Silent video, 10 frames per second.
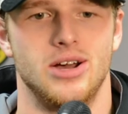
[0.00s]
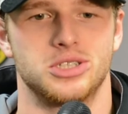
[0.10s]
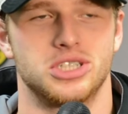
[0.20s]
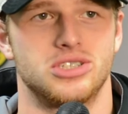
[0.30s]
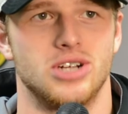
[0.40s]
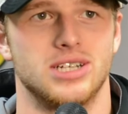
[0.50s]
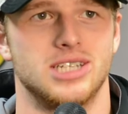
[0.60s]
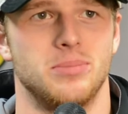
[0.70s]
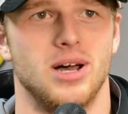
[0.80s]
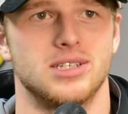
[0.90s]
now, it's just try to
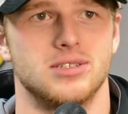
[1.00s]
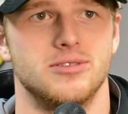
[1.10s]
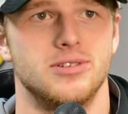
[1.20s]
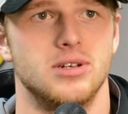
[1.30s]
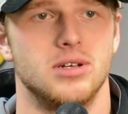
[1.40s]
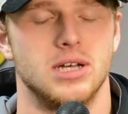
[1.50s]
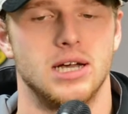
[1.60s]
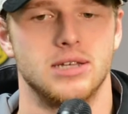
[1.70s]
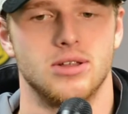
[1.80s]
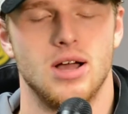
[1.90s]
stay positive.
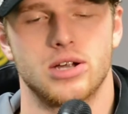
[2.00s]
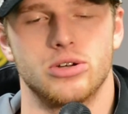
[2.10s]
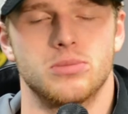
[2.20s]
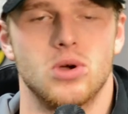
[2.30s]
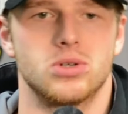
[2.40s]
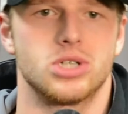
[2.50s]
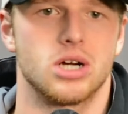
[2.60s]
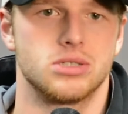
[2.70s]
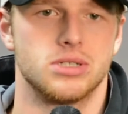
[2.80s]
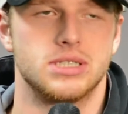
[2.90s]
In the locker room, Coach
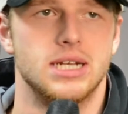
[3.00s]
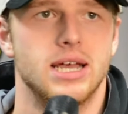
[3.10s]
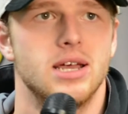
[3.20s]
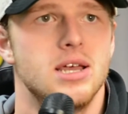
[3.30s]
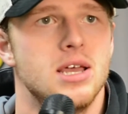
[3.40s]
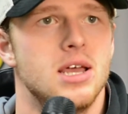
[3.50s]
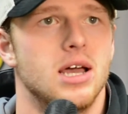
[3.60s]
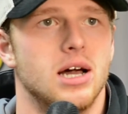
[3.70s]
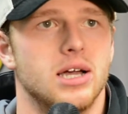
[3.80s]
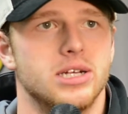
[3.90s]
talked to us today.
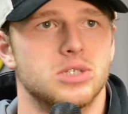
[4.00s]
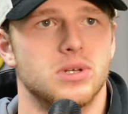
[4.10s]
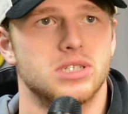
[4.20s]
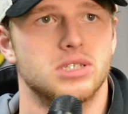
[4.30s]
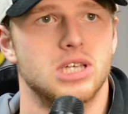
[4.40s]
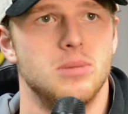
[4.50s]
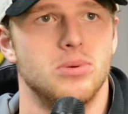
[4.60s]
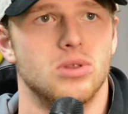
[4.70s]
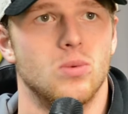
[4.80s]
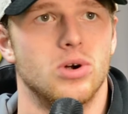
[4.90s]
He just wants us to keep
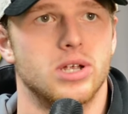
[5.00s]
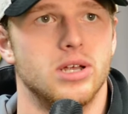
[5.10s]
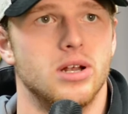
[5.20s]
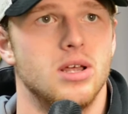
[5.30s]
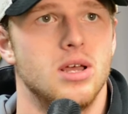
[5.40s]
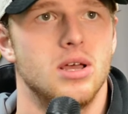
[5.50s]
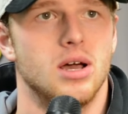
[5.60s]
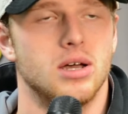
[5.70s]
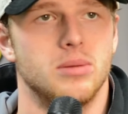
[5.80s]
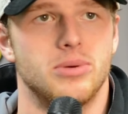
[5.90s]
putting the work in
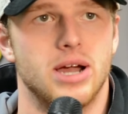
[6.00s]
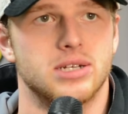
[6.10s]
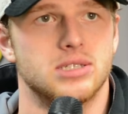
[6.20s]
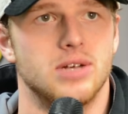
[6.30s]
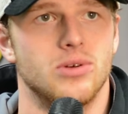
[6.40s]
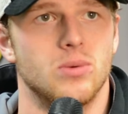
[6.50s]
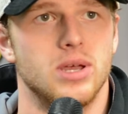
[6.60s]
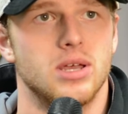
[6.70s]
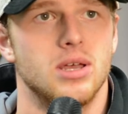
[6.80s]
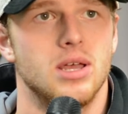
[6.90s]
practice every
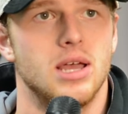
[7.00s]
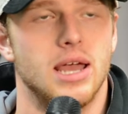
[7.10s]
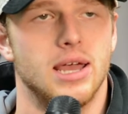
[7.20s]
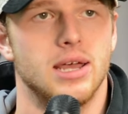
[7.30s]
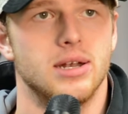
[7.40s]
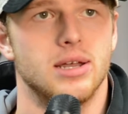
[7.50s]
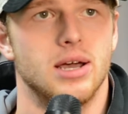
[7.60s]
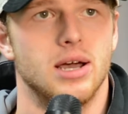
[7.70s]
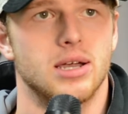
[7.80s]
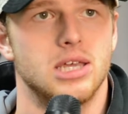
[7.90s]
week and
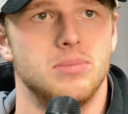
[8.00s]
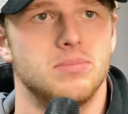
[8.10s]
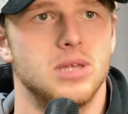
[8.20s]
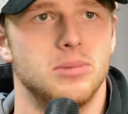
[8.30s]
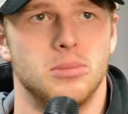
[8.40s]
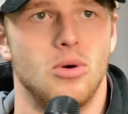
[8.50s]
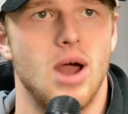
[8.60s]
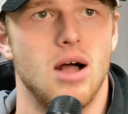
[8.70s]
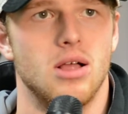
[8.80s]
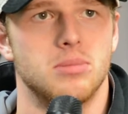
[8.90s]
keep the
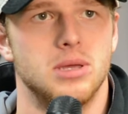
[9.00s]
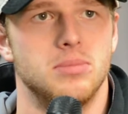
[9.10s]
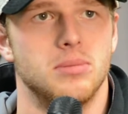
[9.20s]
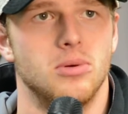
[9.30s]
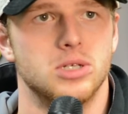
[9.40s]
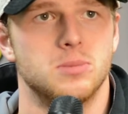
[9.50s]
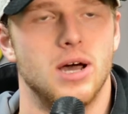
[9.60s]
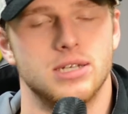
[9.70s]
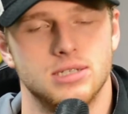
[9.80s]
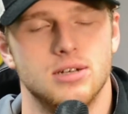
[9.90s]
morale up, keep the boys
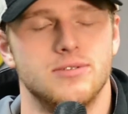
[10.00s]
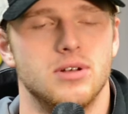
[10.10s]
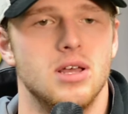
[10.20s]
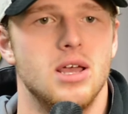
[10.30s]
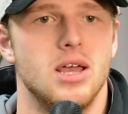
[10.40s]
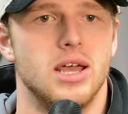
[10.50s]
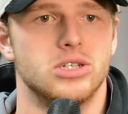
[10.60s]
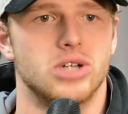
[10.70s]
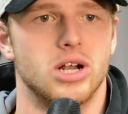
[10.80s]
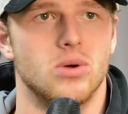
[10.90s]
positive, and
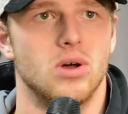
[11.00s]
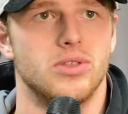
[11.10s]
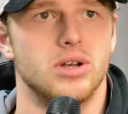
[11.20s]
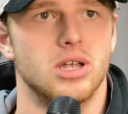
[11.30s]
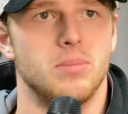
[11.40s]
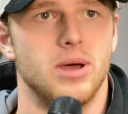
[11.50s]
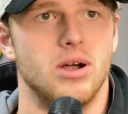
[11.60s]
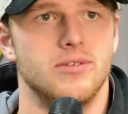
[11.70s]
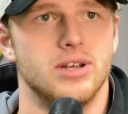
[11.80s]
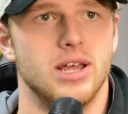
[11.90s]
try to go out there and get better
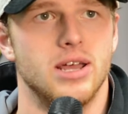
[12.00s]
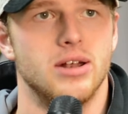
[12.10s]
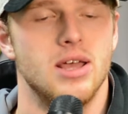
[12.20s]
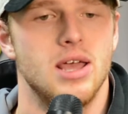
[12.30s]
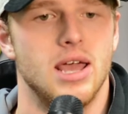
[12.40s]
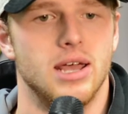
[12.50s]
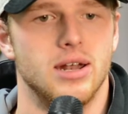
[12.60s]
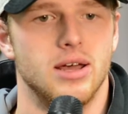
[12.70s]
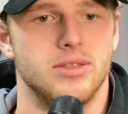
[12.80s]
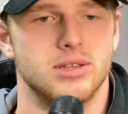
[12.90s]
every day. And
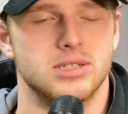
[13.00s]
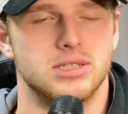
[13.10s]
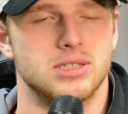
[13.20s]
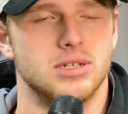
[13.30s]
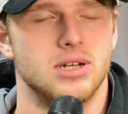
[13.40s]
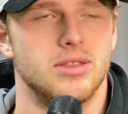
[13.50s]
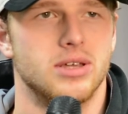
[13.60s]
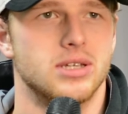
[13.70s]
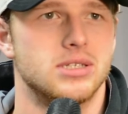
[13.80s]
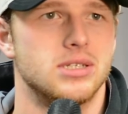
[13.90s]
I think this is good. I
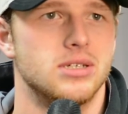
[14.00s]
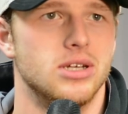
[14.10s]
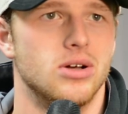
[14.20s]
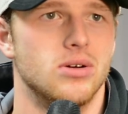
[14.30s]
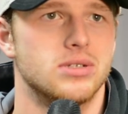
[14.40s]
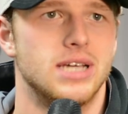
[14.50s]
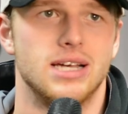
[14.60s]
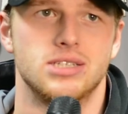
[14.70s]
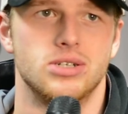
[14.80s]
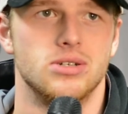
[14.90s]
think it's, you know,
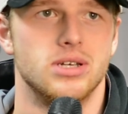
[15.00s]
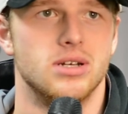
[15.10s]
test early,